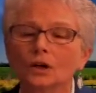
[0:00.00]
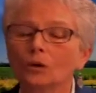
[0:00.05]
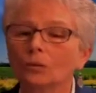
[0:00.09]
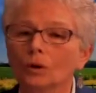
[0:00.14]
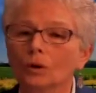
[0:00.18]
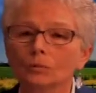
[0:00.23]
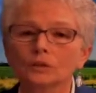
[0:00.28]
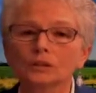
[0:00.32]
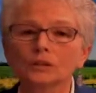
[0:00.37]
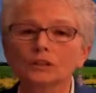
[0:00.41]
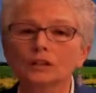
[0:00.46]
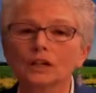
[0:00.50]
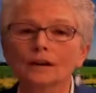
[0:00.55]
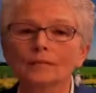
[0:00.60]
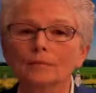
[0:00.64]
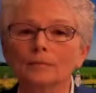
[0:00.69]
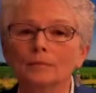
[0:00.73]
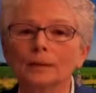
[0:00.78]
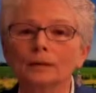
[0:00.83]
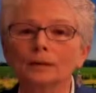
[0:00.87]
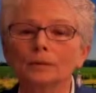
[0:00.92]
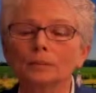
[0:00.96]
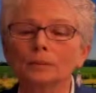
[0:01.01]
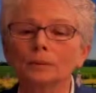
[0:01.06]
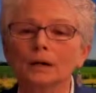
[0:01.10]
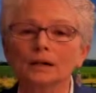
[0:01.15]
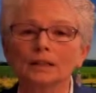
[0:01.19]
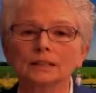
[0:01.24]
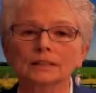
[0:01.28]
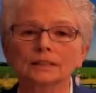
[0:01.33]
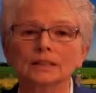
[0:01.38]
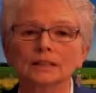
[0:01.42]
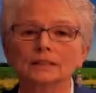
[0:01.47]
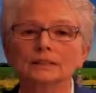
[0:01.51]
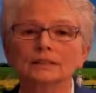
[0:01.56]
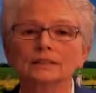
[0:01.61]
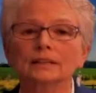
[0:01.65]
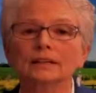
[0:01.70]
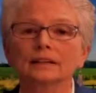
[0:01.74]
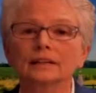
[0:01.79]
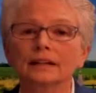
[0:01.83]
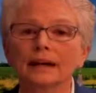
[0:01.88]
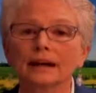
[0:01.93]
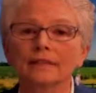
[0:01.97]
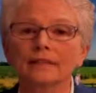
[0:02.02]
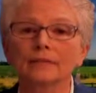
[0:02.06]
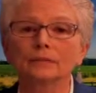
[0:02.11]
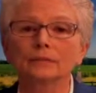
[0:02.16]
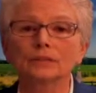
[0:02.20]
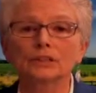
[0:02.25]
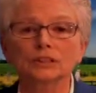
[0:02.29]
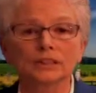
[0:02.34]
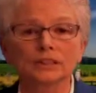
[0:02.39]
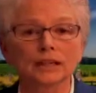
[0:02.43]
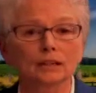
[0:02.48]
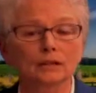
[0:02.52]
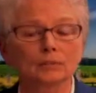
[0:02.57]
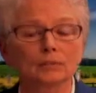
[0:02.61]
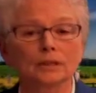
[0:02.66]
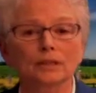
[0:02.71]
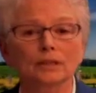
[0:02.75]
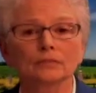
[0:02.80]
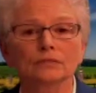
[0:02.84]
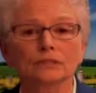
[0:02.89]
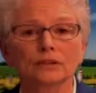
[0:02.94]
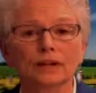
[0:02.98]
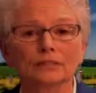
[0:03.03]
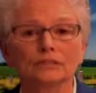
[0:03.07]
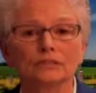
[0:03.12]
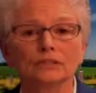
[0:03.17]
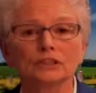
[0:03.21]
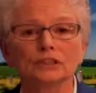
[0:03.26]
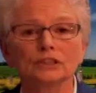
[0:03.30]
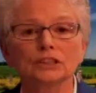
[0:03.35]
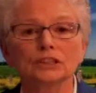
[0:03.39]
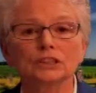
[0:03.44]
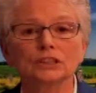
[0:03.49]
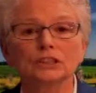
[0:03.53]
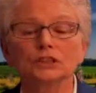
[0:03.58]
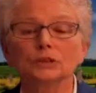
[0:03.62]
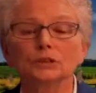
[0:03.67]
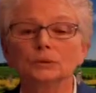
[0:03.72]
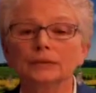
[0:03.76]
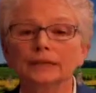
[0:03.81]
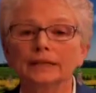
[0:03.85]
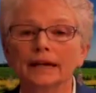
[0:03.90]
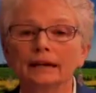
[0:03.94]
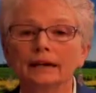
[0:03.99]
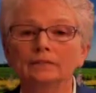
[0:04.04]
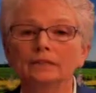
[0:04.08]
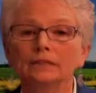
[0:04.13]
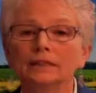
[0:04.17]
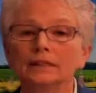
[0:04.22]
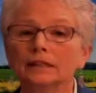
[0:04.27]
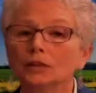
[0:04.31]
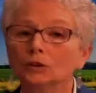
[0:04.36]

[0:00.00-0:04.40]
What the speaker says: What was the governmental process that allowed the resettlement of refugees to a county